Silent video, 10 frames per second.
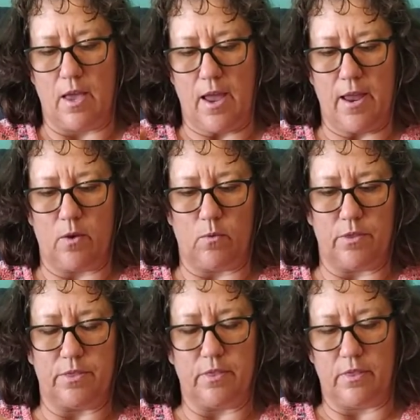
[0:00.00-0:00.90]
and
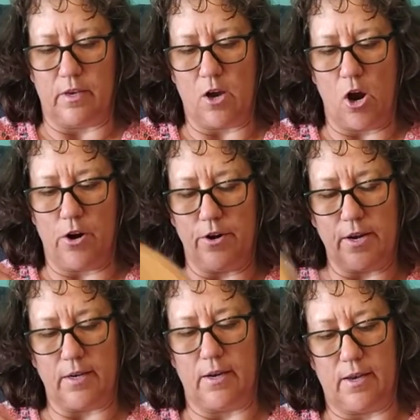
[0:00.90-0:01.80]
what the
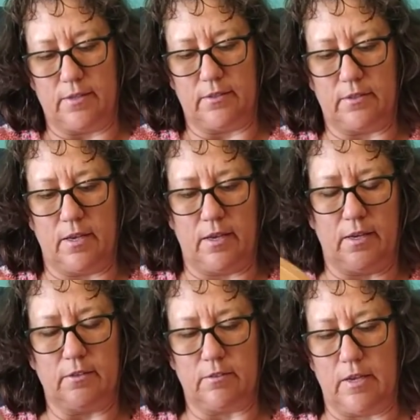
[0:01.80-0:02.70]
carding does
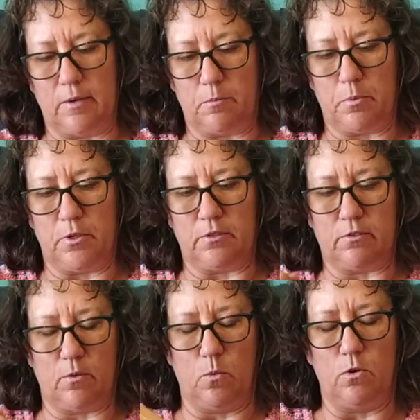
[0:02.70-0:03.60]
is it
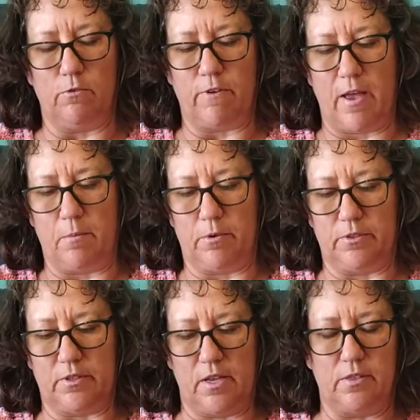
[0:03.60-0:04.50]
puts the wool
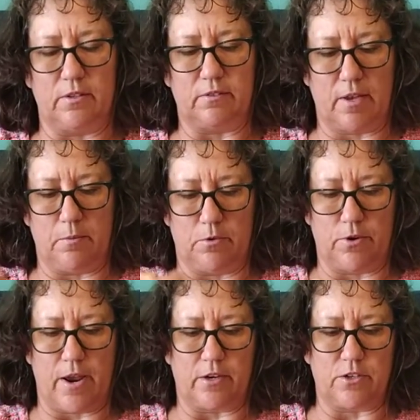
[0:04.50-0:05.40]
fibers in the same
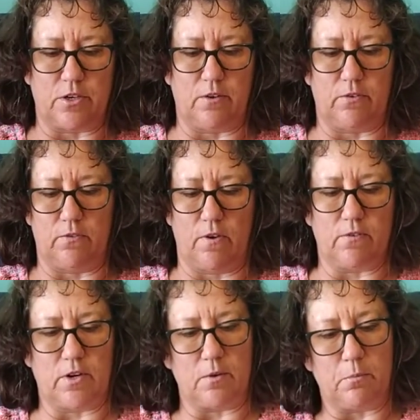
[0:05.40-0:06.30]
direction. If you've
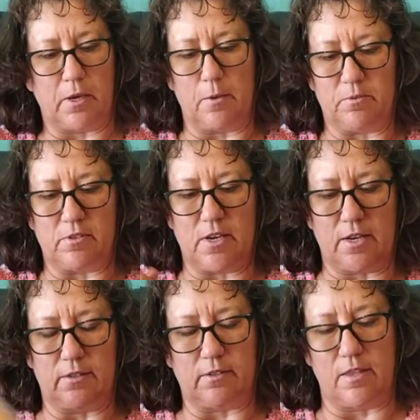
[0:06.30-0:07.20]
ever done pickup
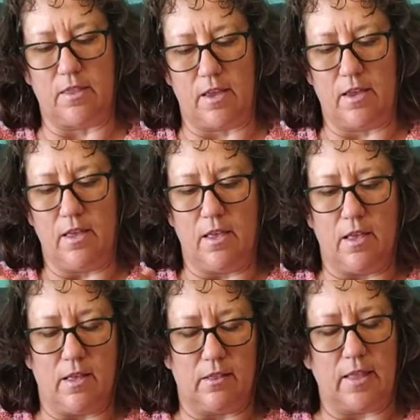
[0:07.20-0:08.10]
sticks and they
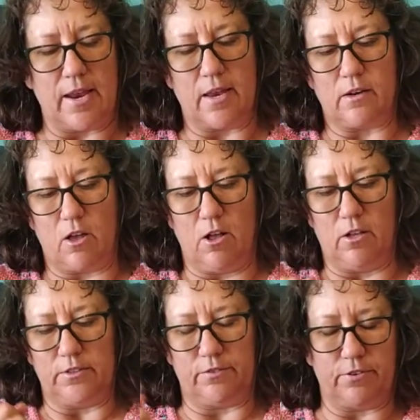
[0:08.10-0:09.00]
land
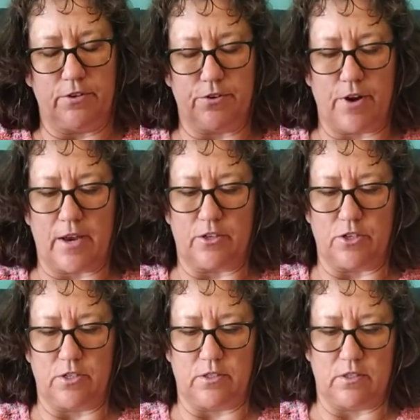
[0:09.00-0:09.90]
all different
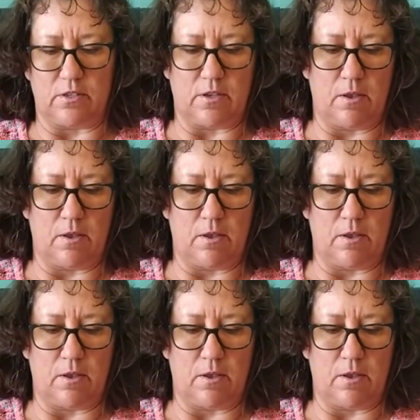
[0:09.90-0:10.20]
directions,